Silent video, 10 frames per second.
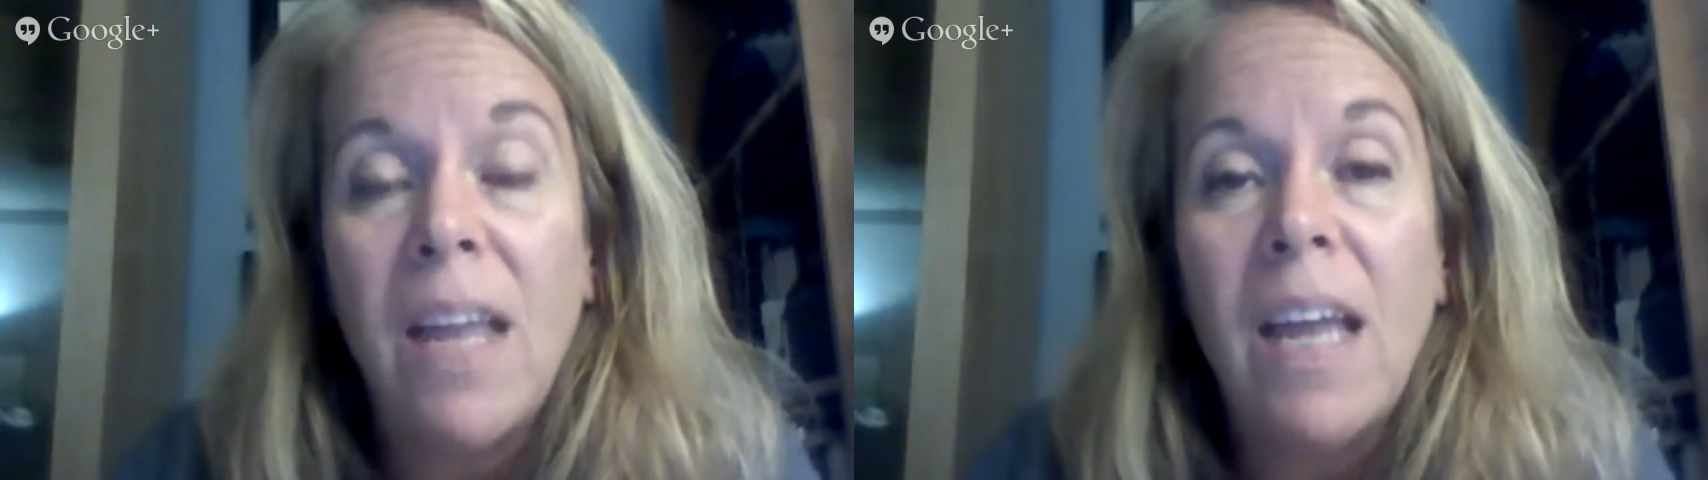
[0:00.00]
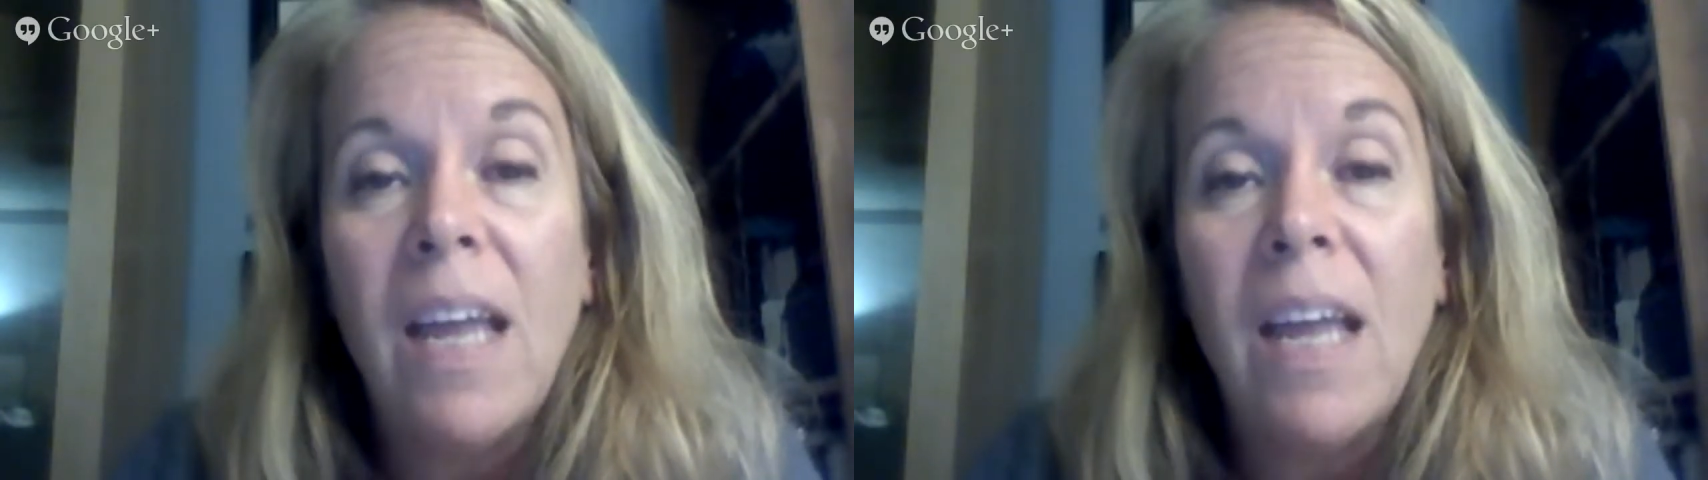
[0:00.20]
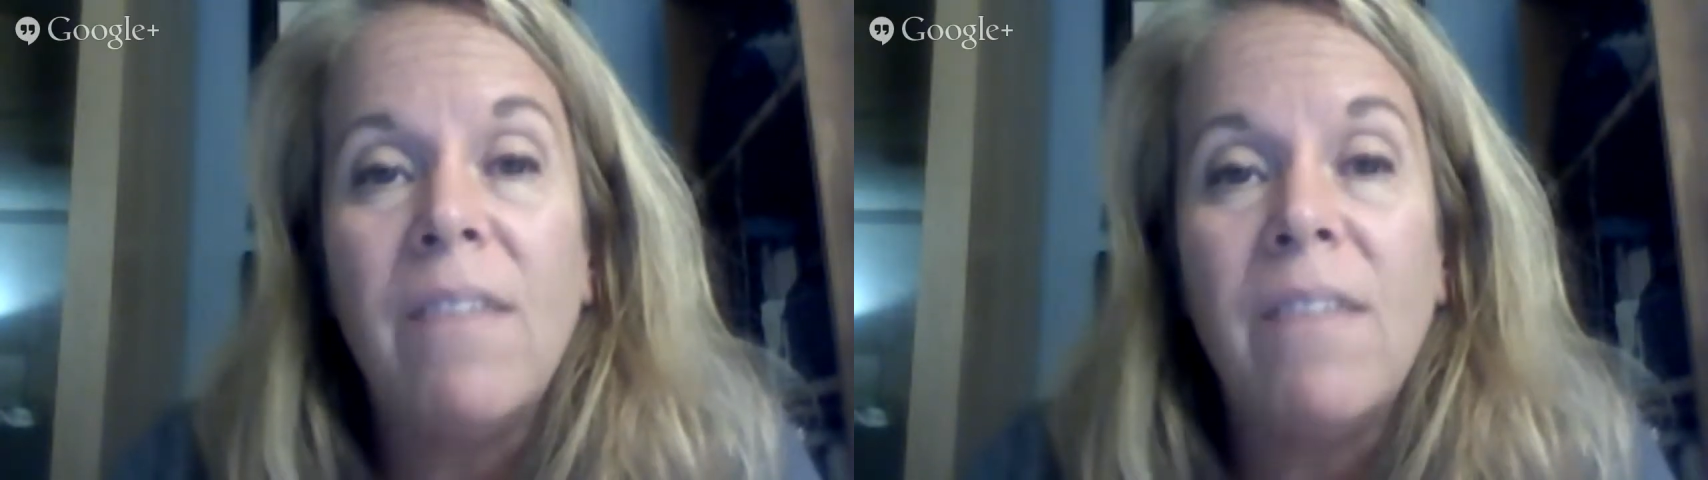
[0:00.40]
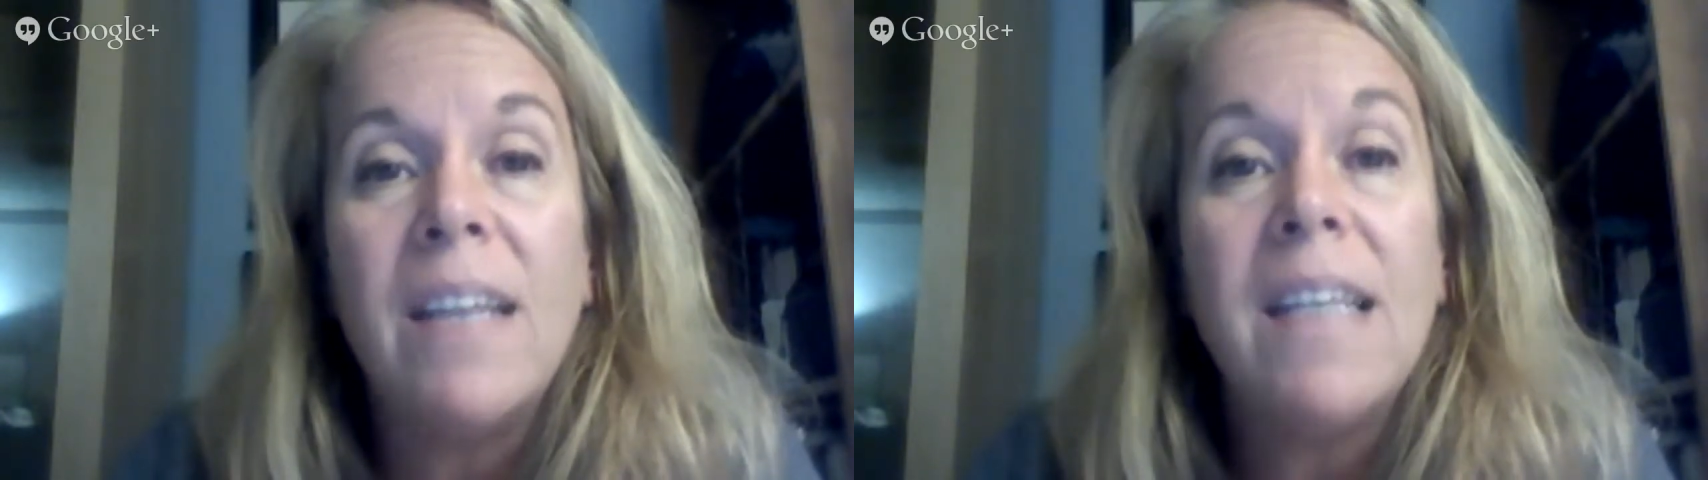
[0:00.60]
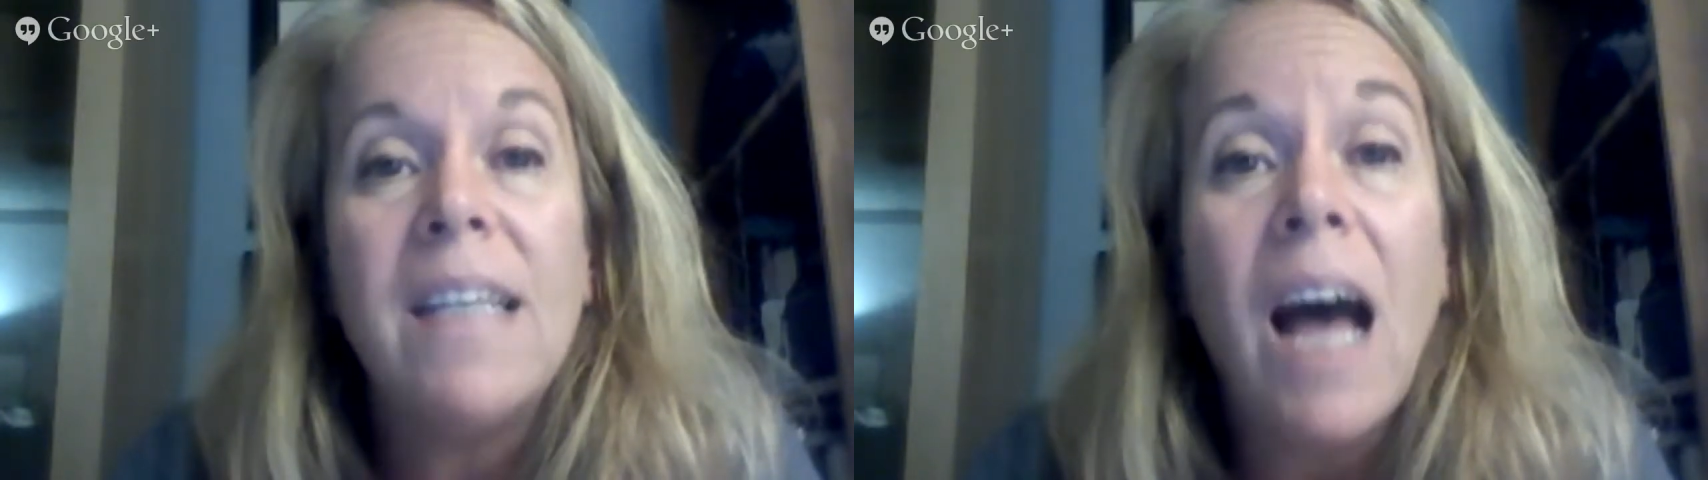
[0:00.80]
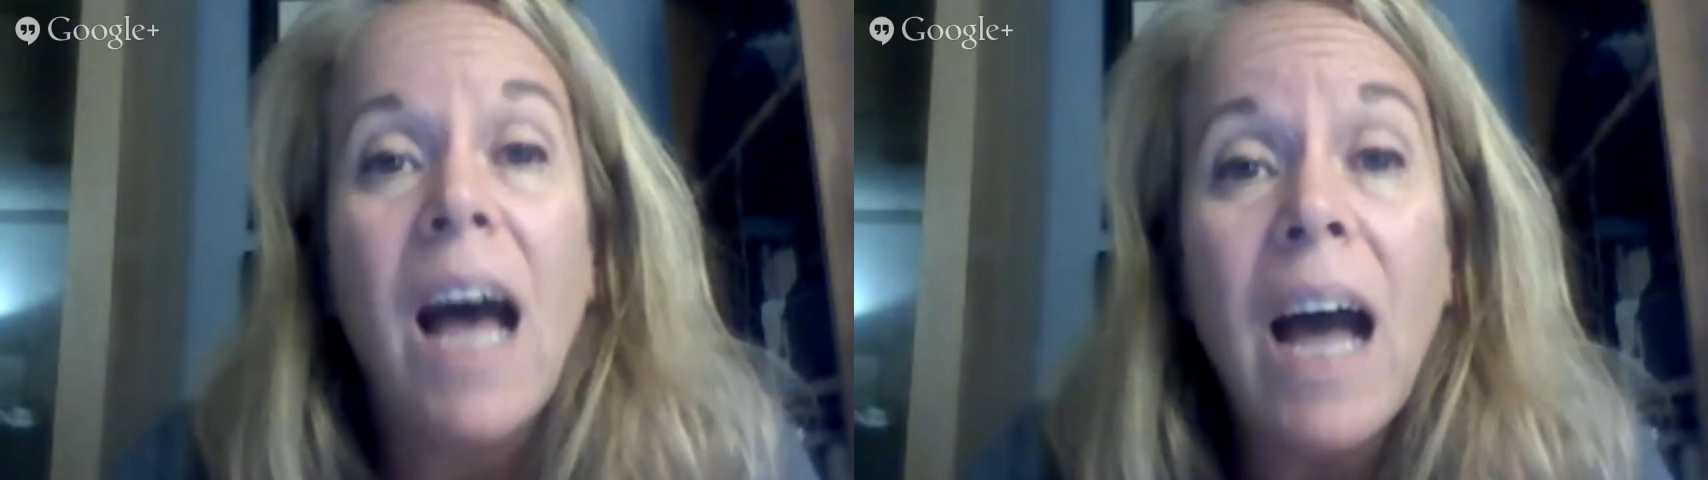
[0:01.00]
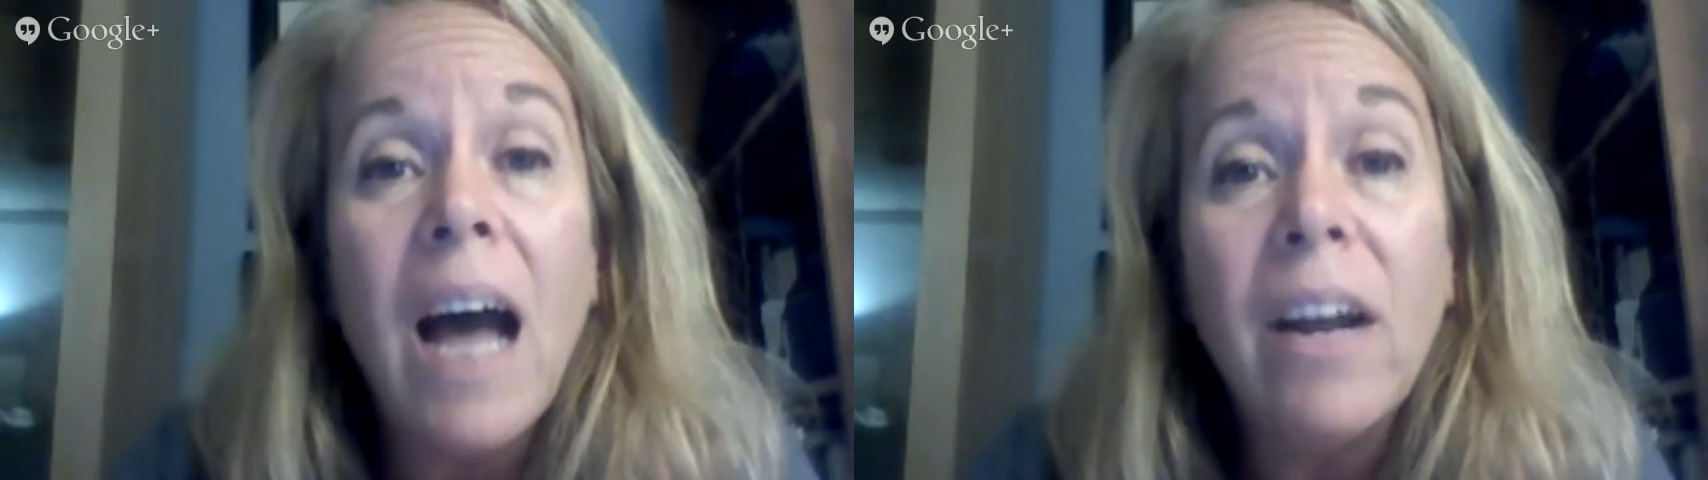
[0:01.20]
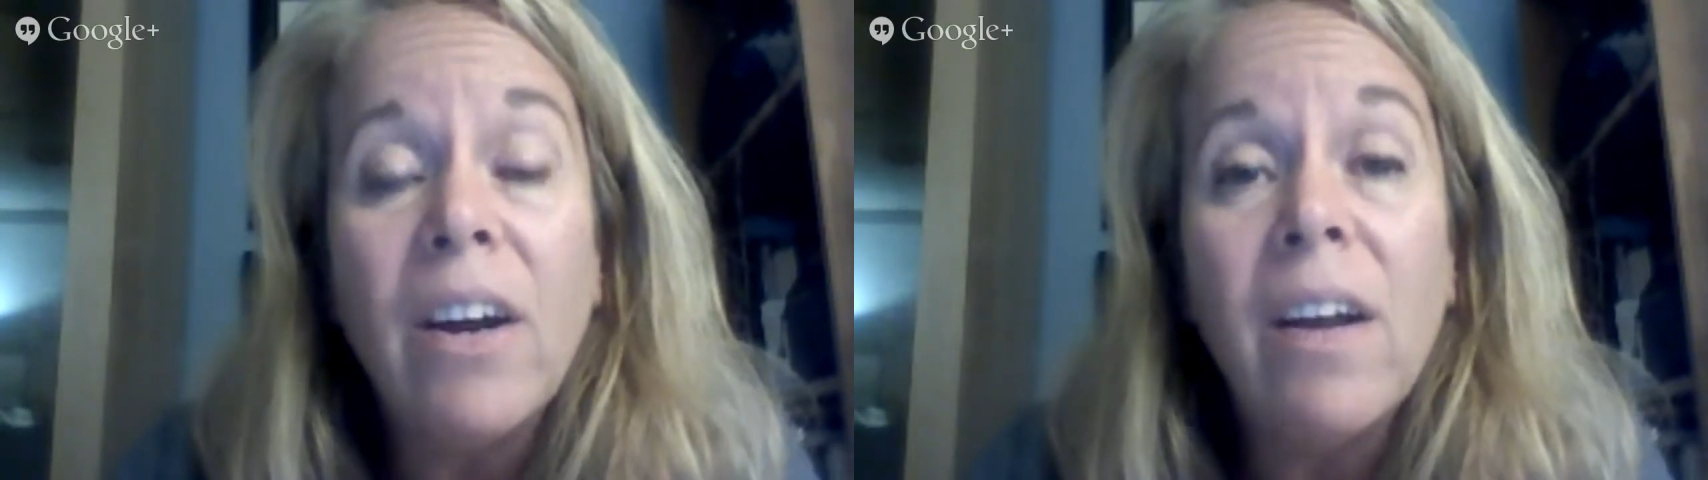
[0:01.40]
If it is
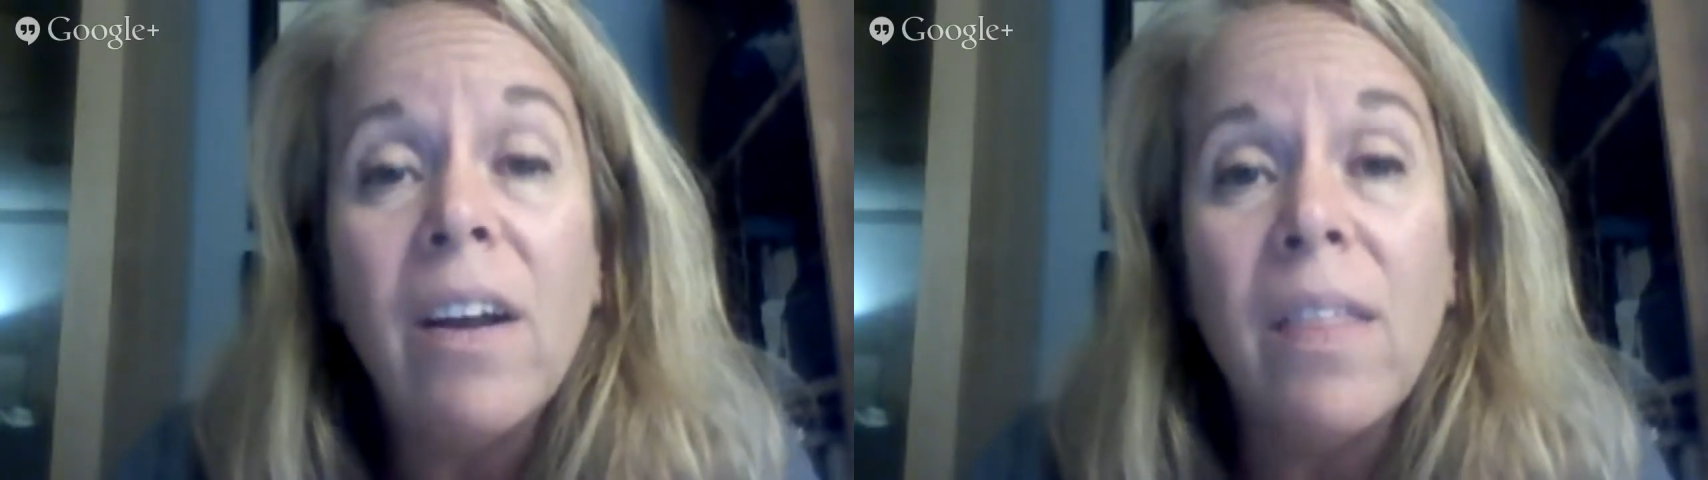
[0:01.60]
higher